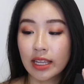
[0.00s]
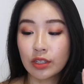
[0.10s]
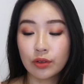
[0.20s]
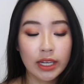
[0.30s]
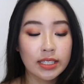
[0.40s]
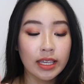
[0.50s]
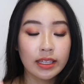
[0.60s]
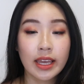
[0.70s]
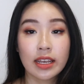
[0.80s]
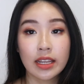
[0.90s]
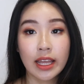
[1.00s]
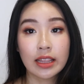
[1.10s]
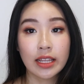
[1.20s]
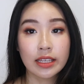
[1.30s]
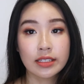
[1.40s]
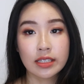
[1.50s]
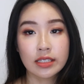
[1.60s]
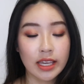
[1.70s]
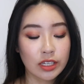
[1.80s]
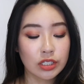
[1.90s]
and you guys can get it at
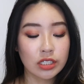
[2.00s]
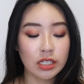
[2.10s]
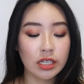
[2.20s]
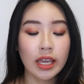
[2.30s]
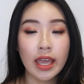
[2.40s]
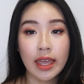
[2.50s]
Lacey's SG,